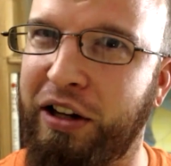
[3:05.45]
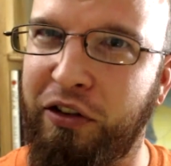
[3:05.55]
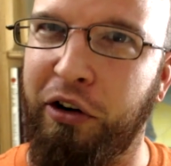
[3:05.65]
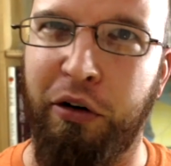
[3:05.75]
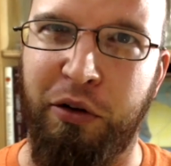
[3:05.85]

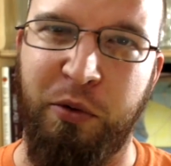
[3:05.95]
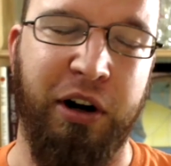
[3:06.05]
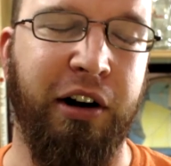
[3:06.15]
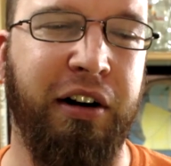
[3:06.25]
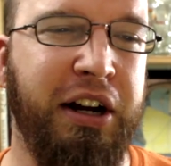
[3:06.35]
considered the
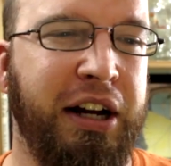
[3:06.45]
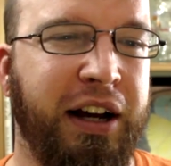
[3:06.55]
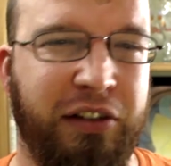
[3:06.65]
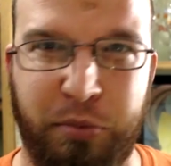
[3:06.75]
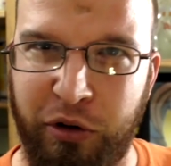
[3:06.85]
winner
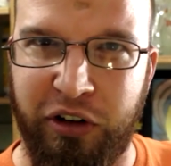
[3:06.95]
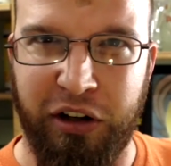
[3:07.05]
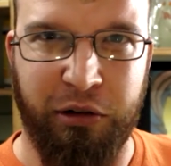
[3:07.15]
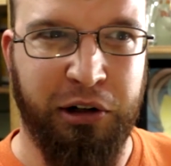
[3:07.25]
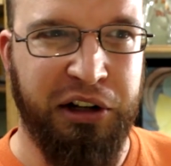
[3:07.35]
as opposed to
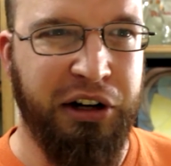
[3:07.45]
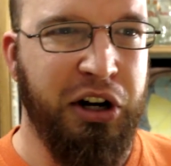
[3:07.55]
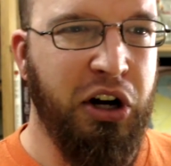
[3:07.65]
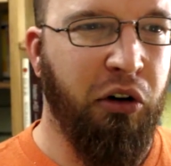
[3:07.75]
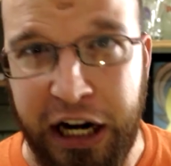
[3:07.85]
Hillary Clinton?